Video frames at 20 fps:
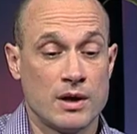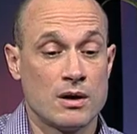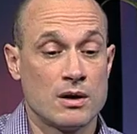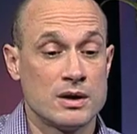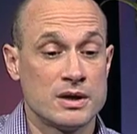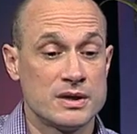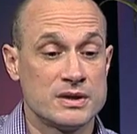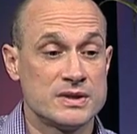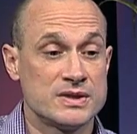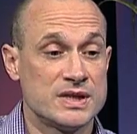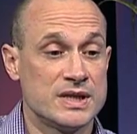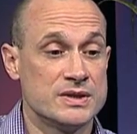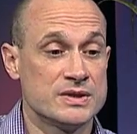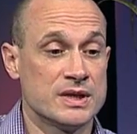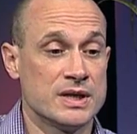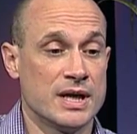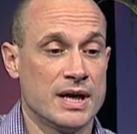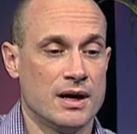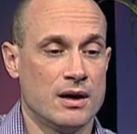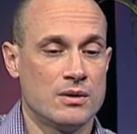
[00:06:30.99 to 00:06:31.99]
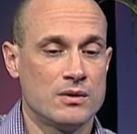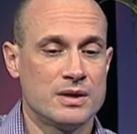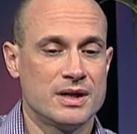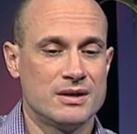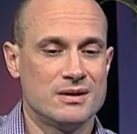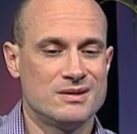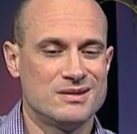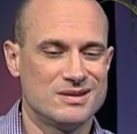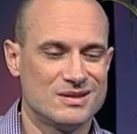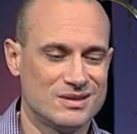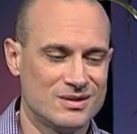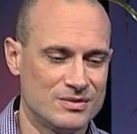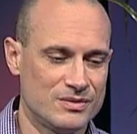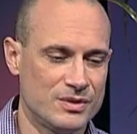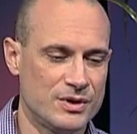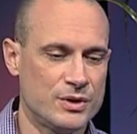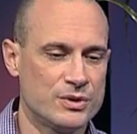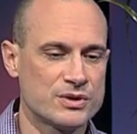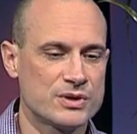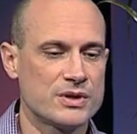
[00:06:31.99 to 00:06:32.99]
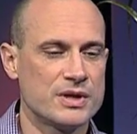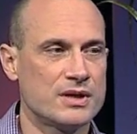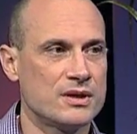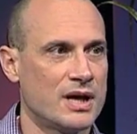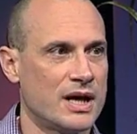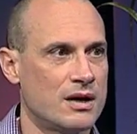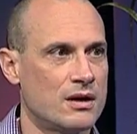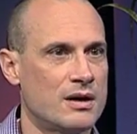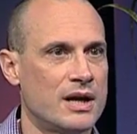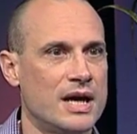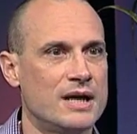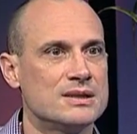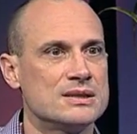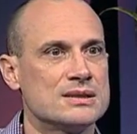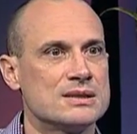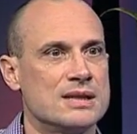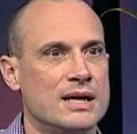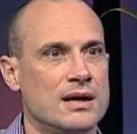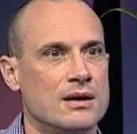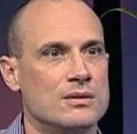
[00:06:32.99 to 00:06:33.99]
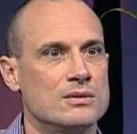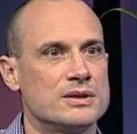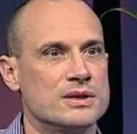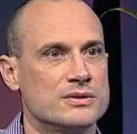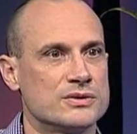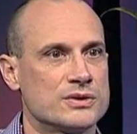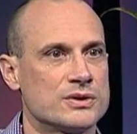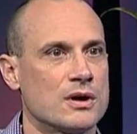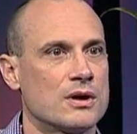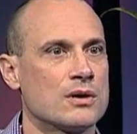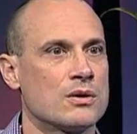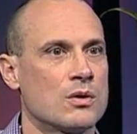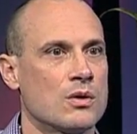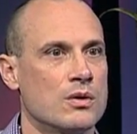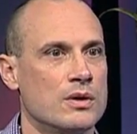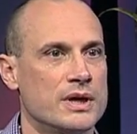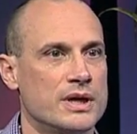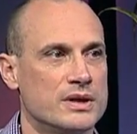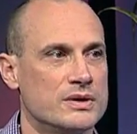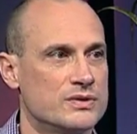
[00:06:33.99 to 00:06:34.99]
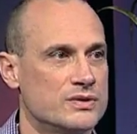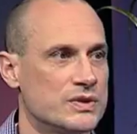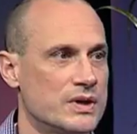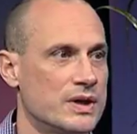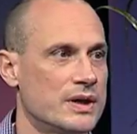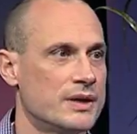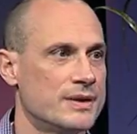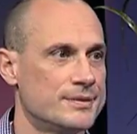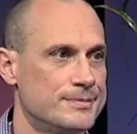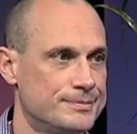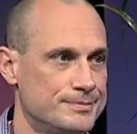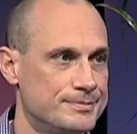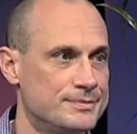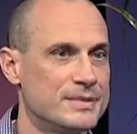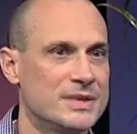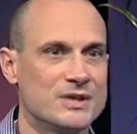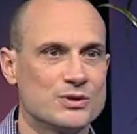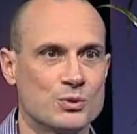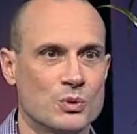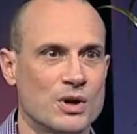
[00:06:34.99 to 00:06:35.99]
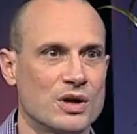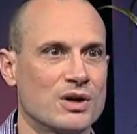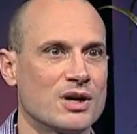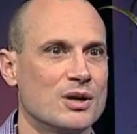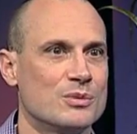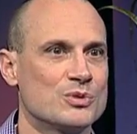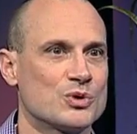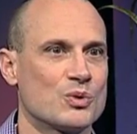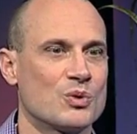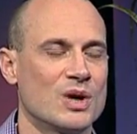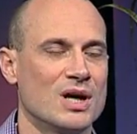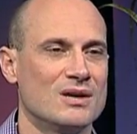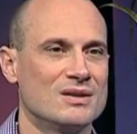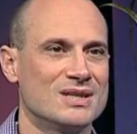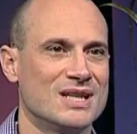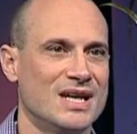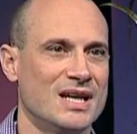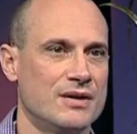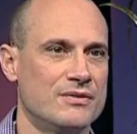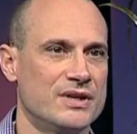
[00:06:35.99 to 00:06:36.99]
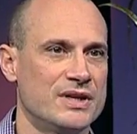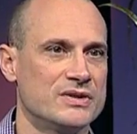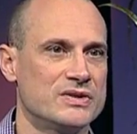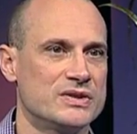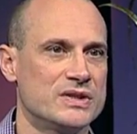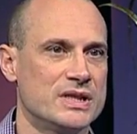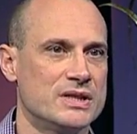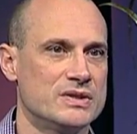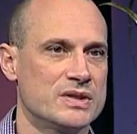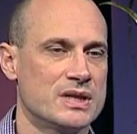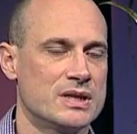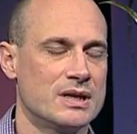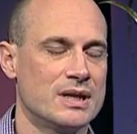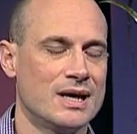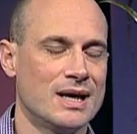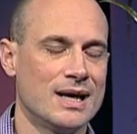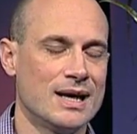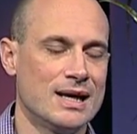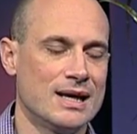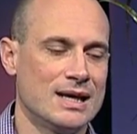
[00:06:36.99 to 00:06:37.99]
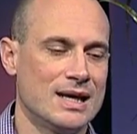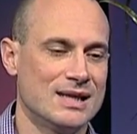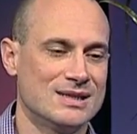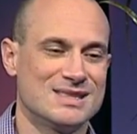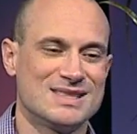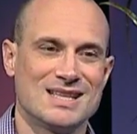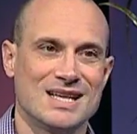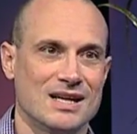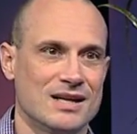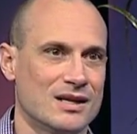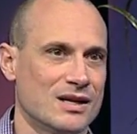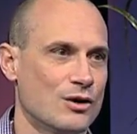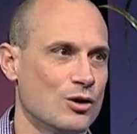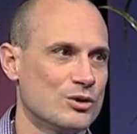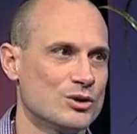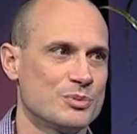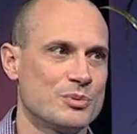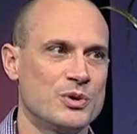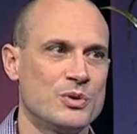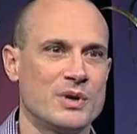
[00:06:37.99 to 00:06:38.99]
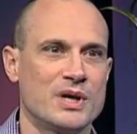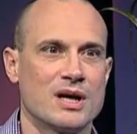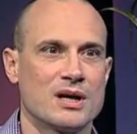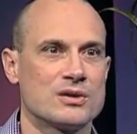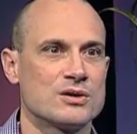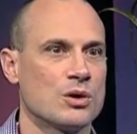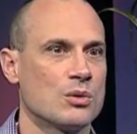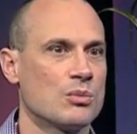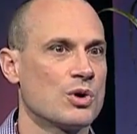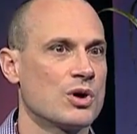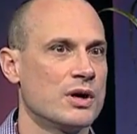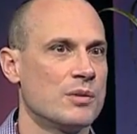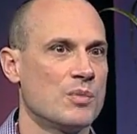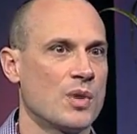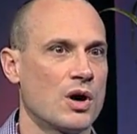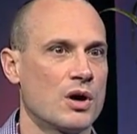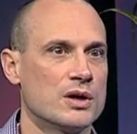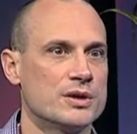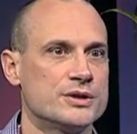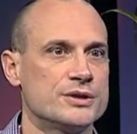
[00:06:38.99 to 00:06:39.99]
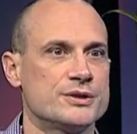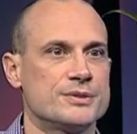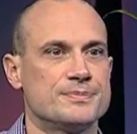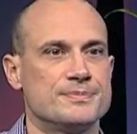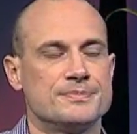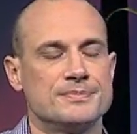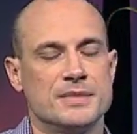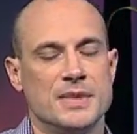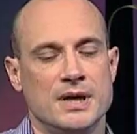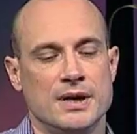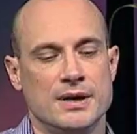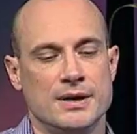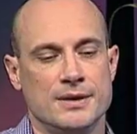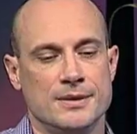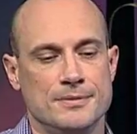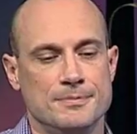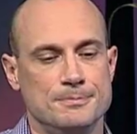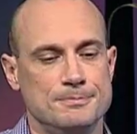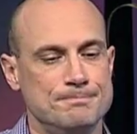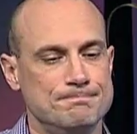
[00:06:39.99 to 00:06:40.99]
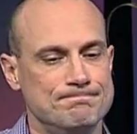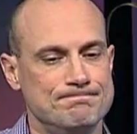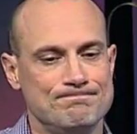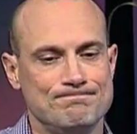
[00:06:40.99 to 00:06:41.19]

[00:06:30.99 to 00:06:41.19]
are into the season now, and usually lighter cases now, and they'll start growing as, uh, as winter comes around, the heaviest season. As I said, it goes between October and March. Um,